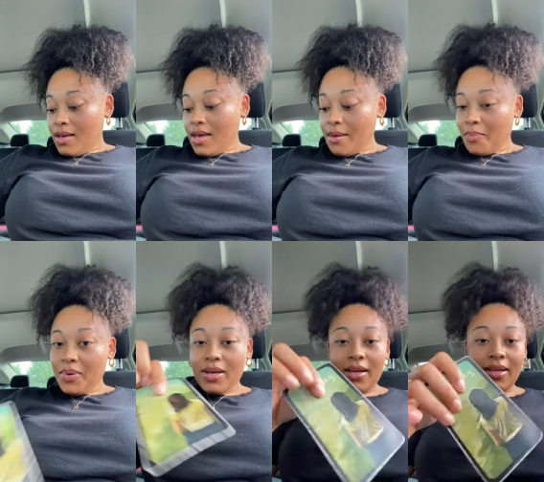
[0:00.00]
Yep,
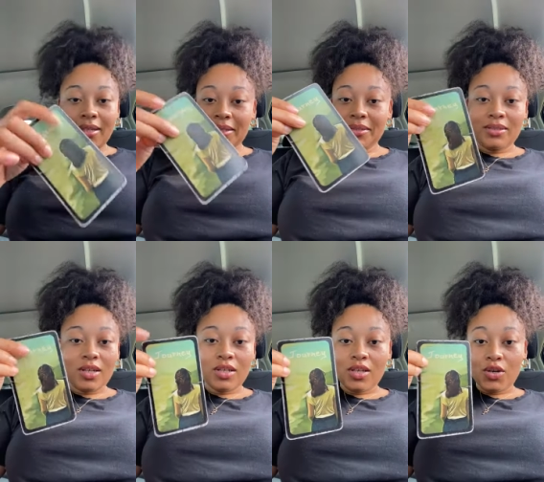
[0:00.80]

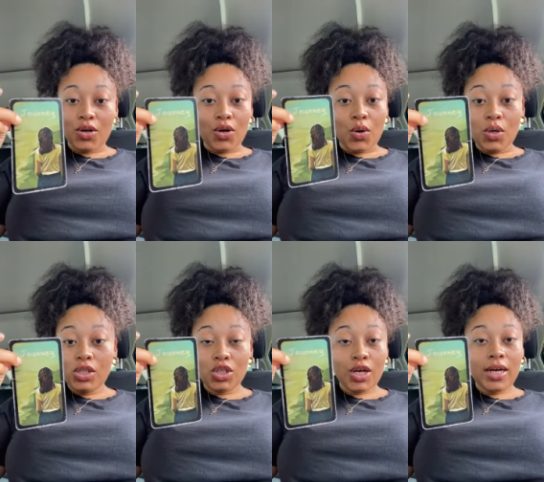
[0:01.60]
you're on
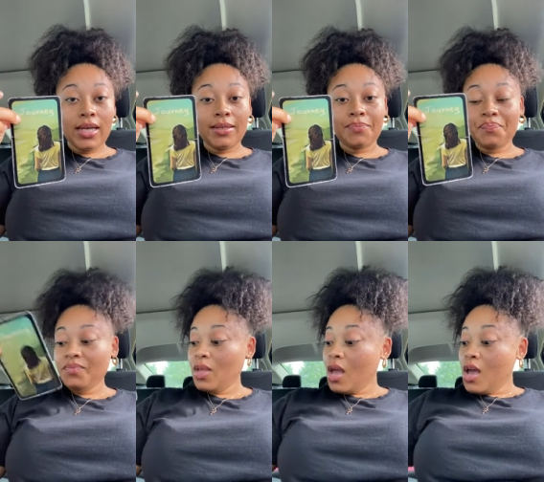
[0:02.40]
a journey.
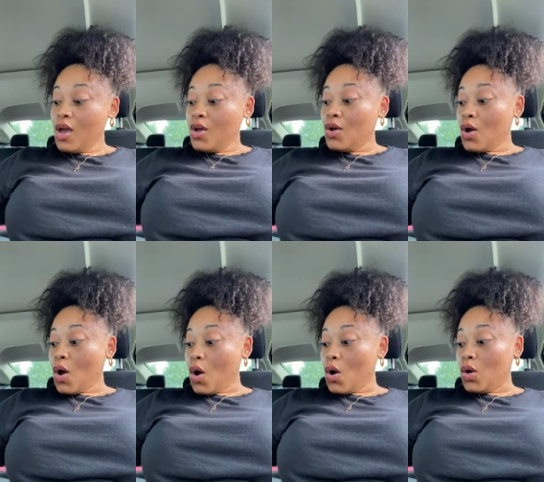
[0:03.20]

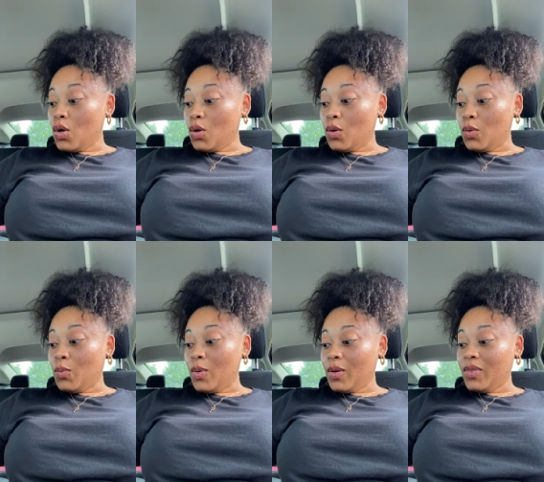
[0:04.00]

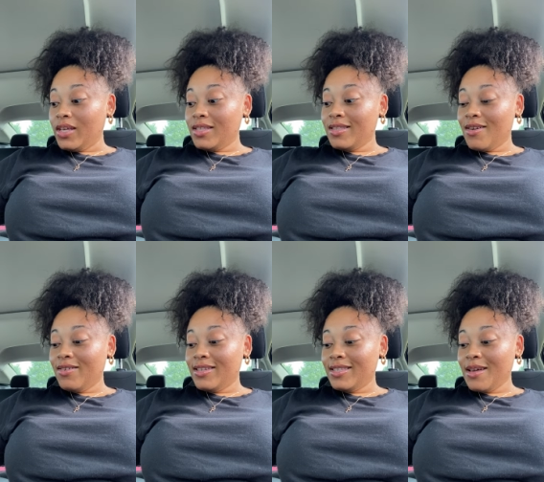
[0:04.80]
Um, that
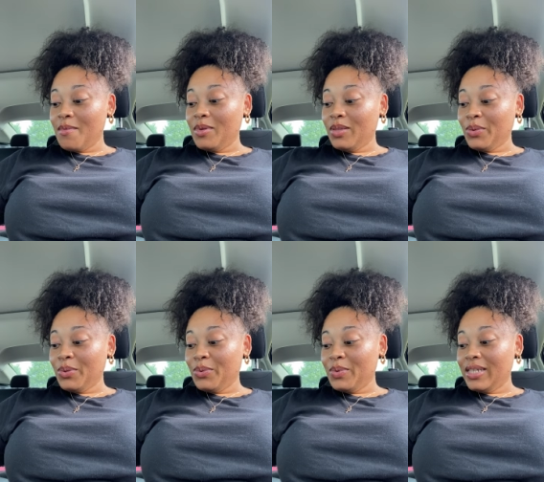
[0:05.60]
song is coming
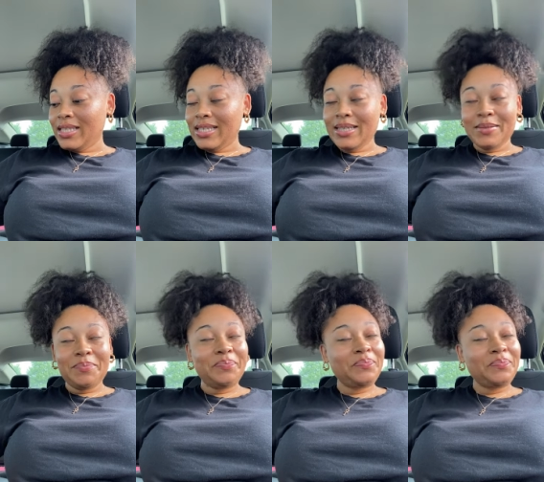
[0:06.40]
through. What is it?